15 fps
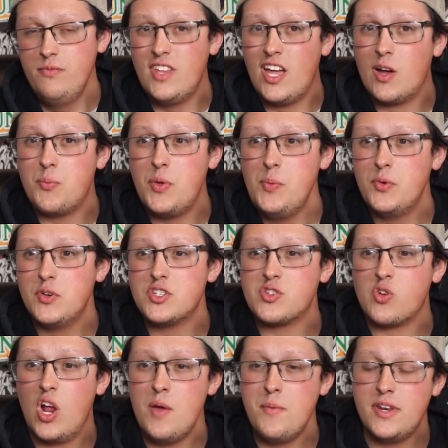how people
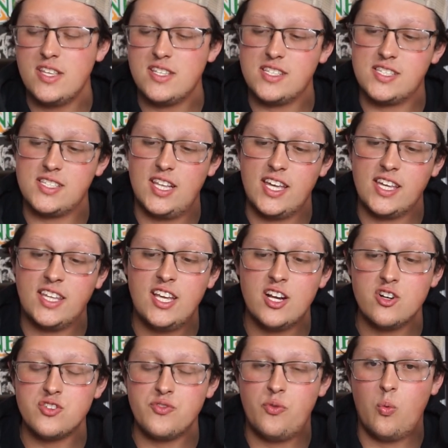describe it is it's like
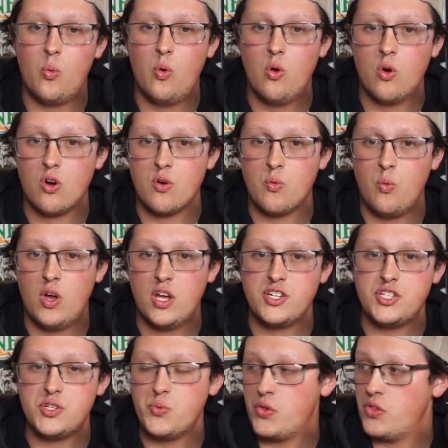Gears of War 1,
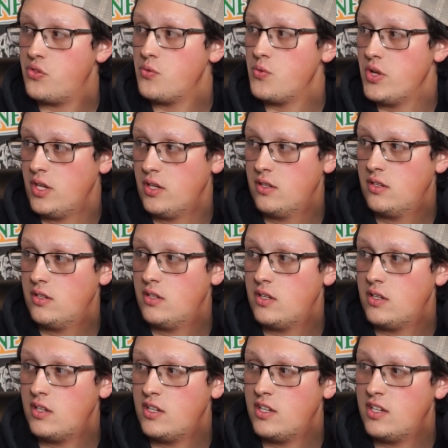2, and 3.
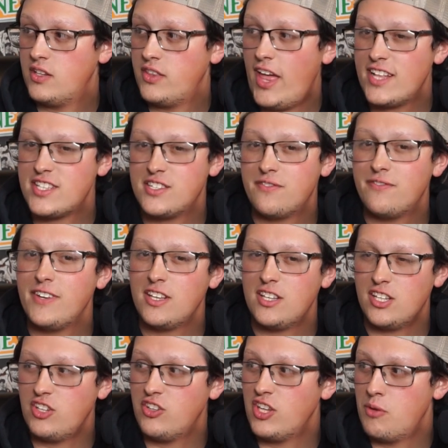That's the
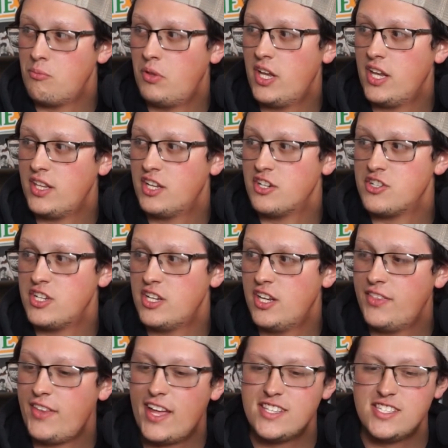feeling you get playing that shit.
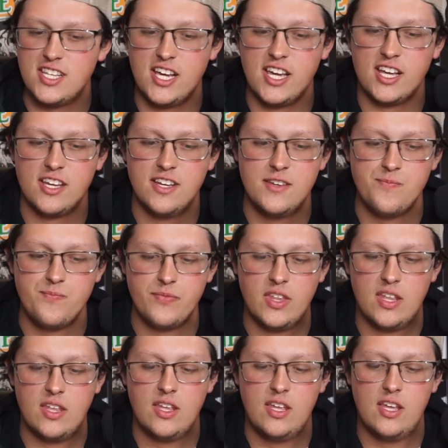And that's like,
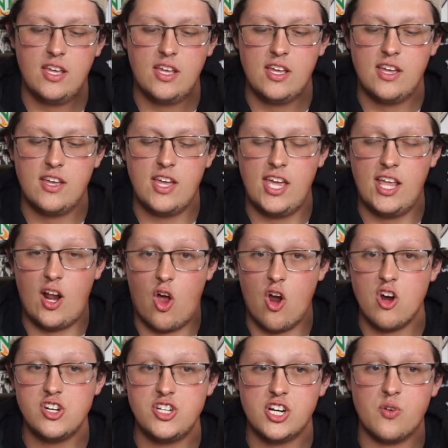in
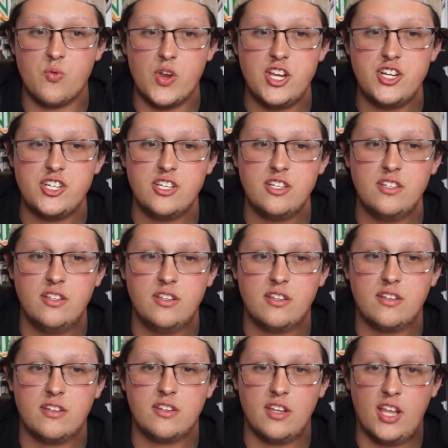our generation,
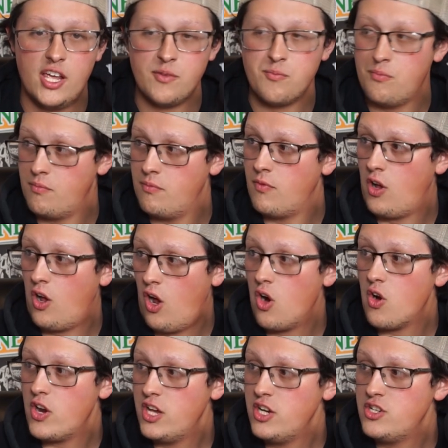like
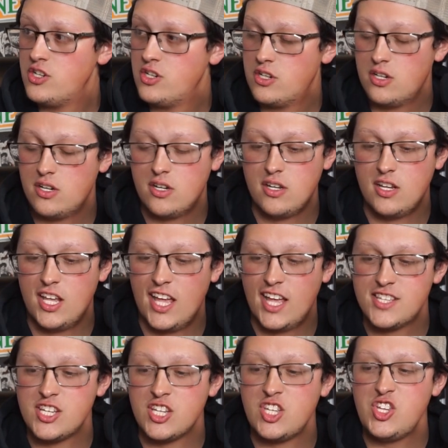our age,
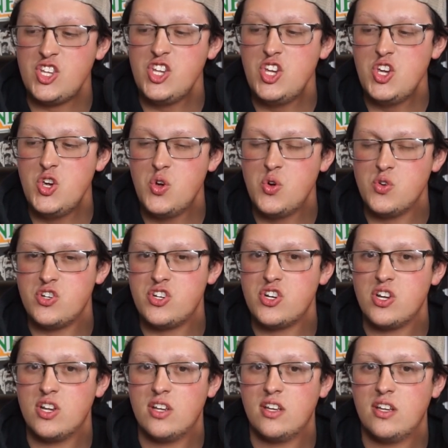that's a huge,
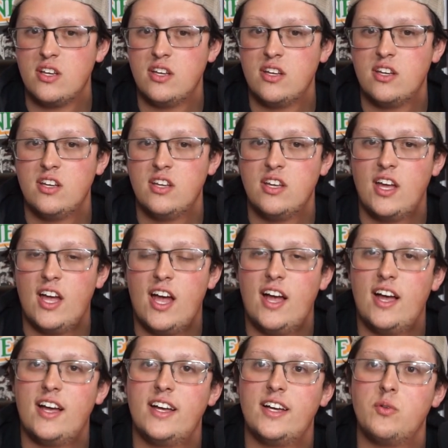
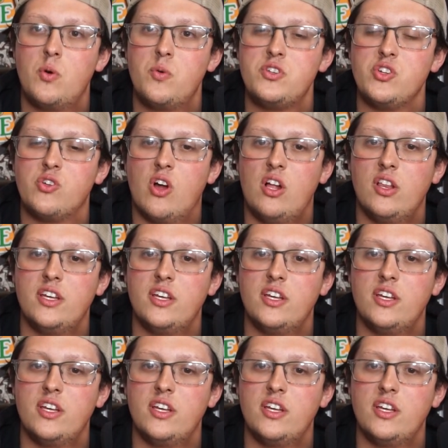what would you call